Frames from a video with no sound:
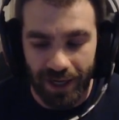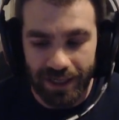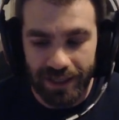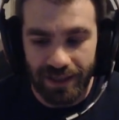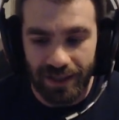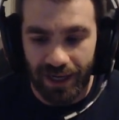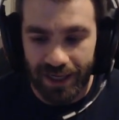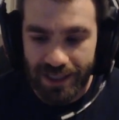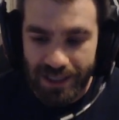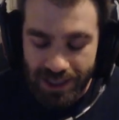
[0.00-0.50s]

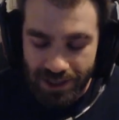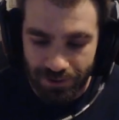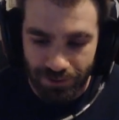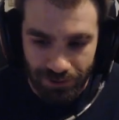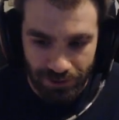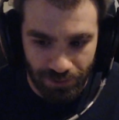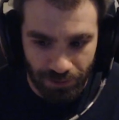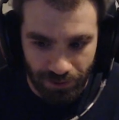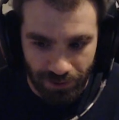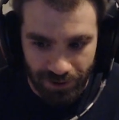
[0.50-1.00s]

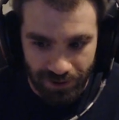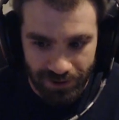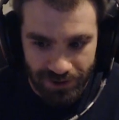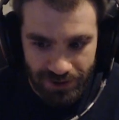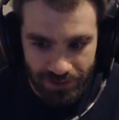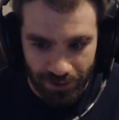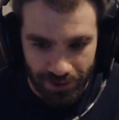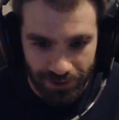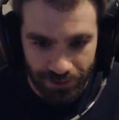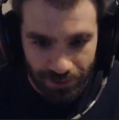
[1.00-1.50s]
hear the
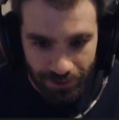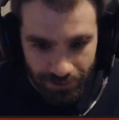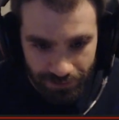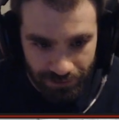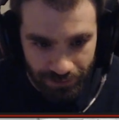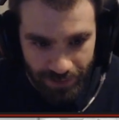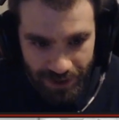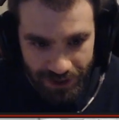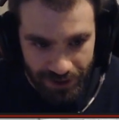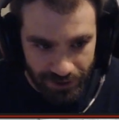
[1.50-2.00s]
words, but in order
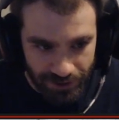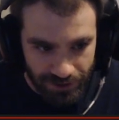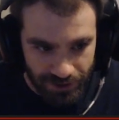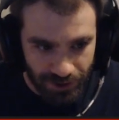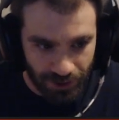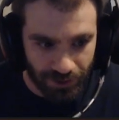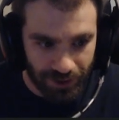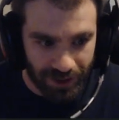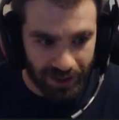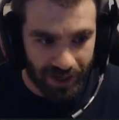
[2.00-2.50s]
for me to
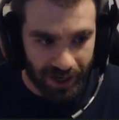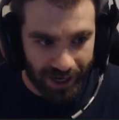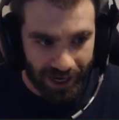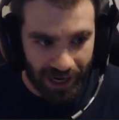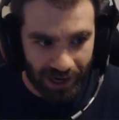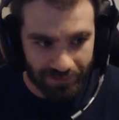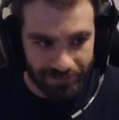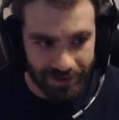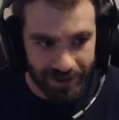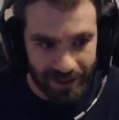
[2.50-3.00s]
do it, I
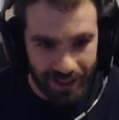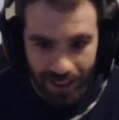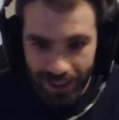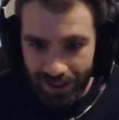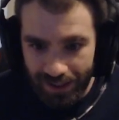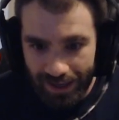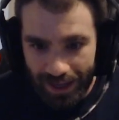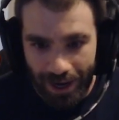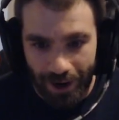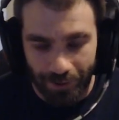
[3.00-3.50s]
have to
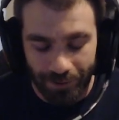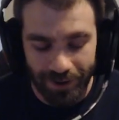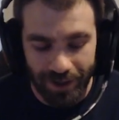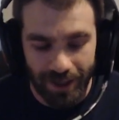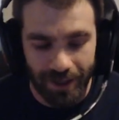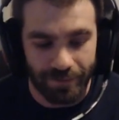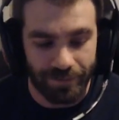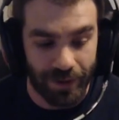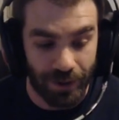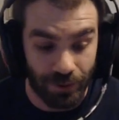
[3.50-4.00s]
get it out.
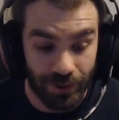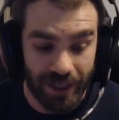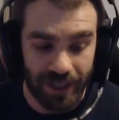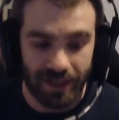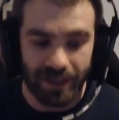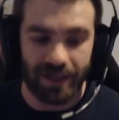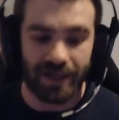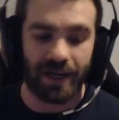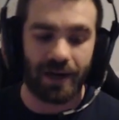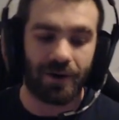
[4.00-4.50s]
And if I don't
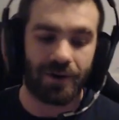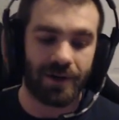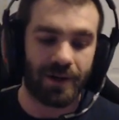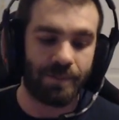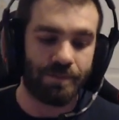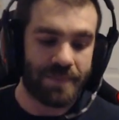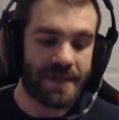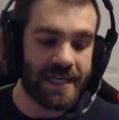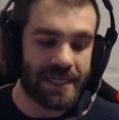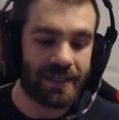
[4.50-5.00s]
get it out
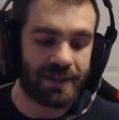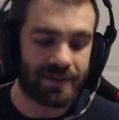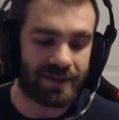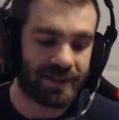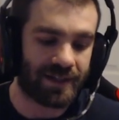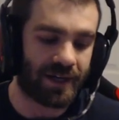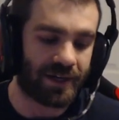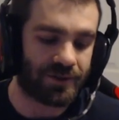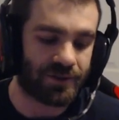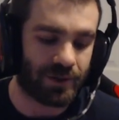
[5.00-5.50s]

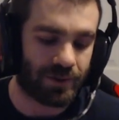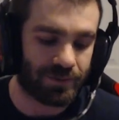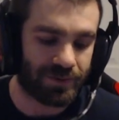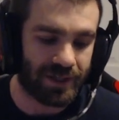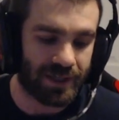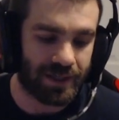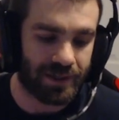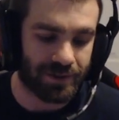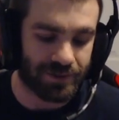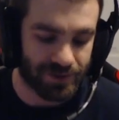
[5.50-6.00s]
immediately, I don't
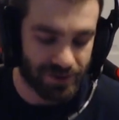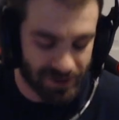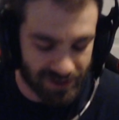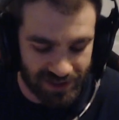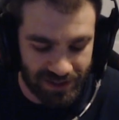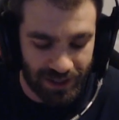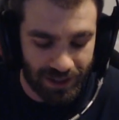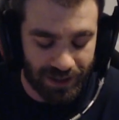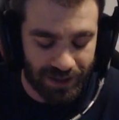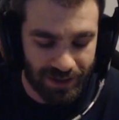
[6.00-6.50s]
think it'll
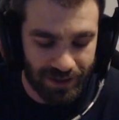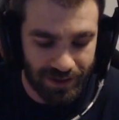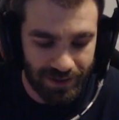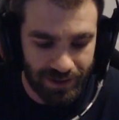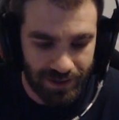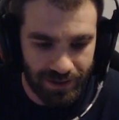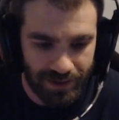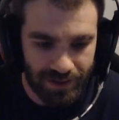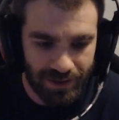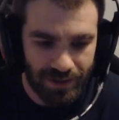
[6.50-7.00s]
stick.
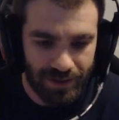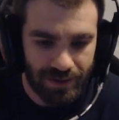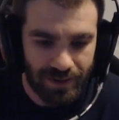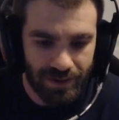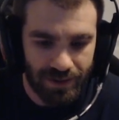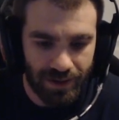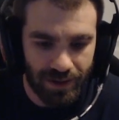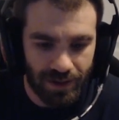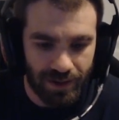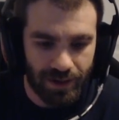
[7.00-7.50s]

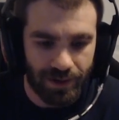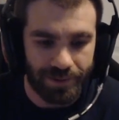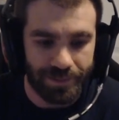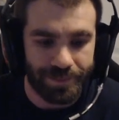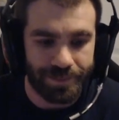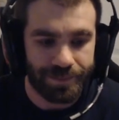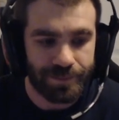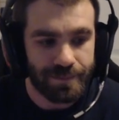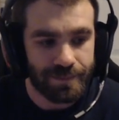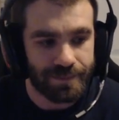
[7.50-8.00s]

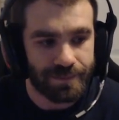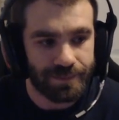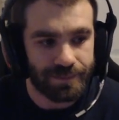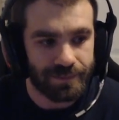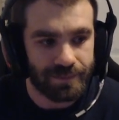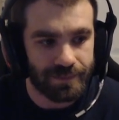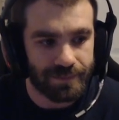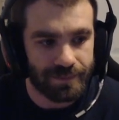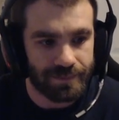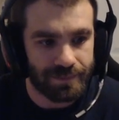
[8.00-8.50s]
Um,
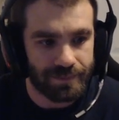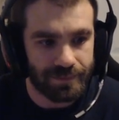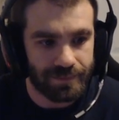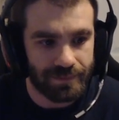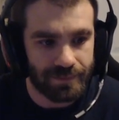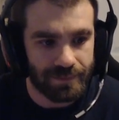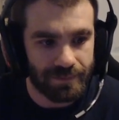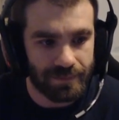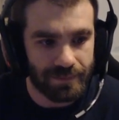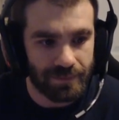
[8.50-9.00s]

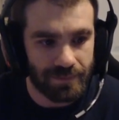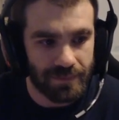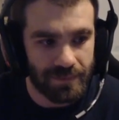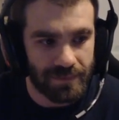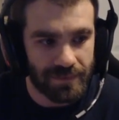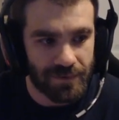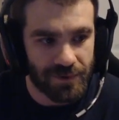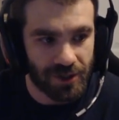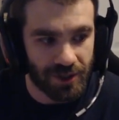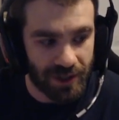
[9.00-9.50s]

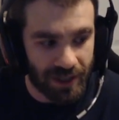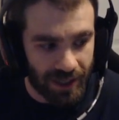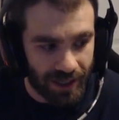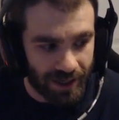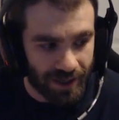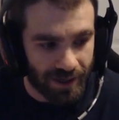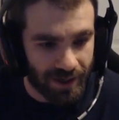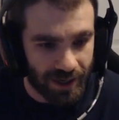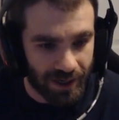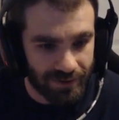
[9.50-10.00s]
so
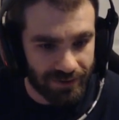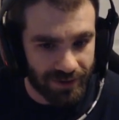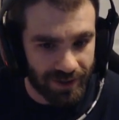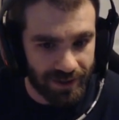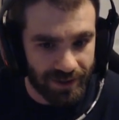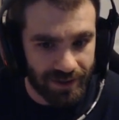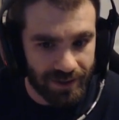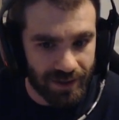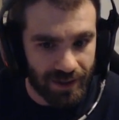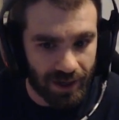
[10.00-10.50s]
yeah, I
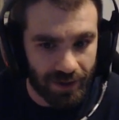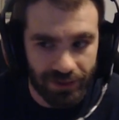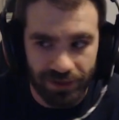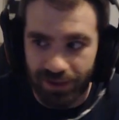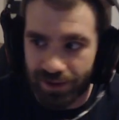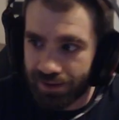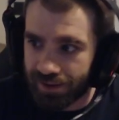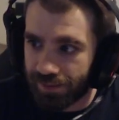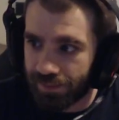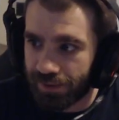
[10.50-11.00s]
think
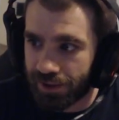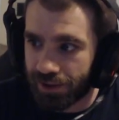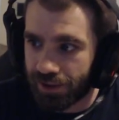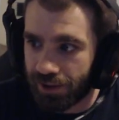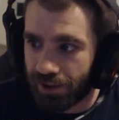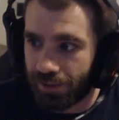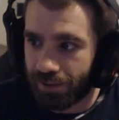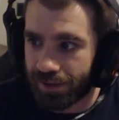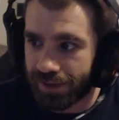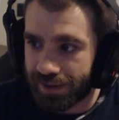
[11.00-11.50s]
I'm gonna
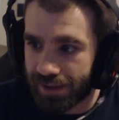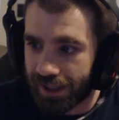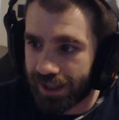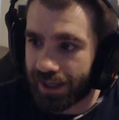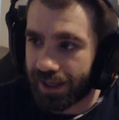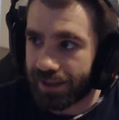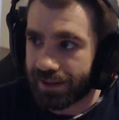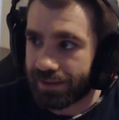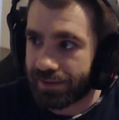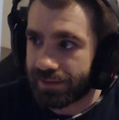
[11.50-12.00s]
go with
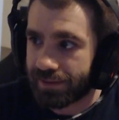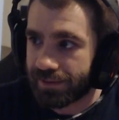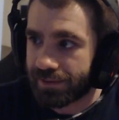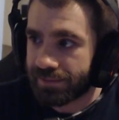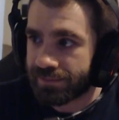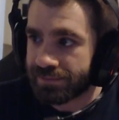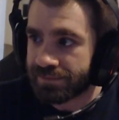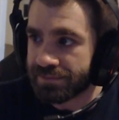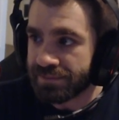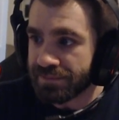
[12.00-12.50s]
that.
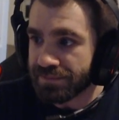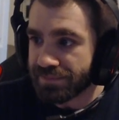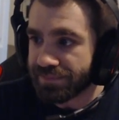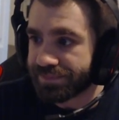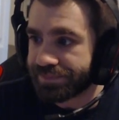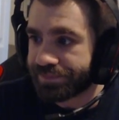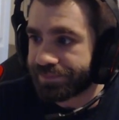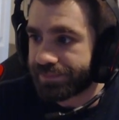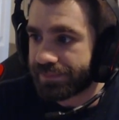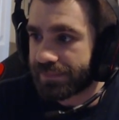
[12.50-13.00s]

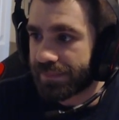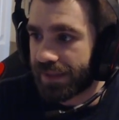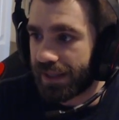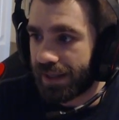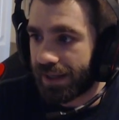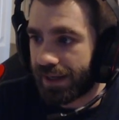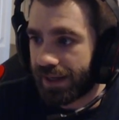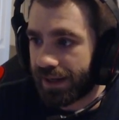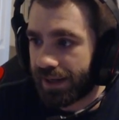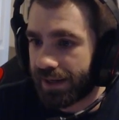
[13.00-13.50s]

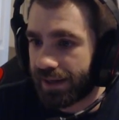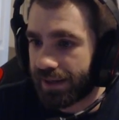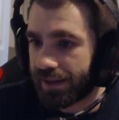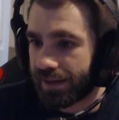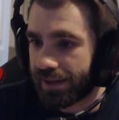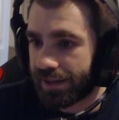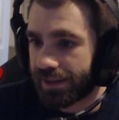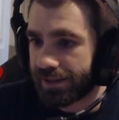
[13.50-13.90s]
Uh,